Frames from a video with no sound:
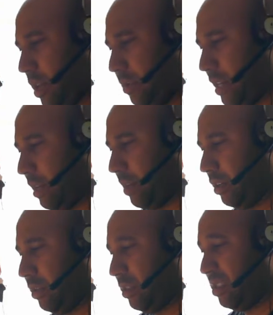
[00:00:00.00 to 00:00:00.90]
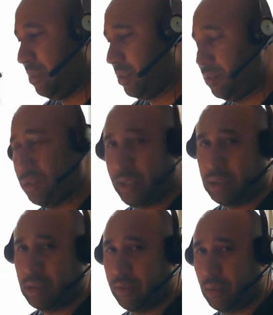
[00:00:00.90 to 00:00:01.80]
JM Hunter. This is episode
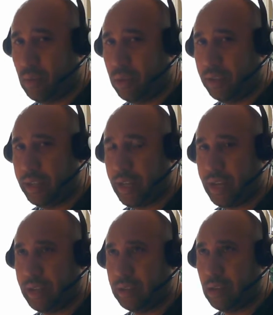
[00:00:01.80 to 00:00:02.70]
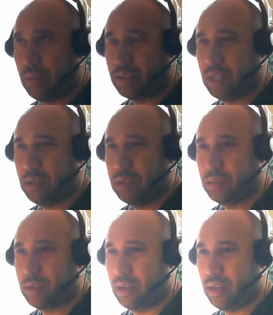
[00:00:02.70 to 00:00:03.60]
6 of the 100 Day Comic
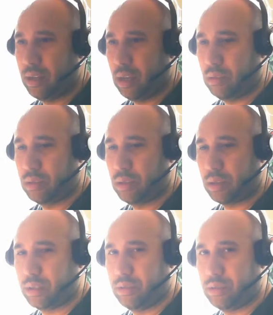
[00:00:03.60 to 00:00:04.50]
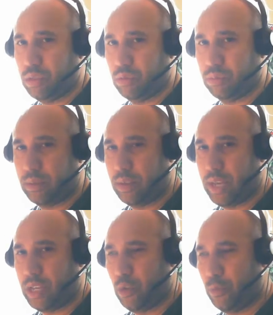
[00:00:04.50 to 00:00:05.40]
Challenge, and I will talk to you soon.
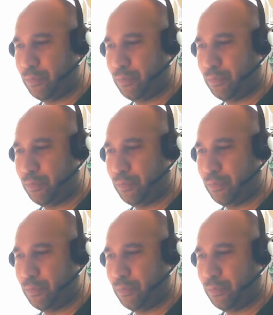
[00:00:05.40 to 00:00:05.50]
Thank you.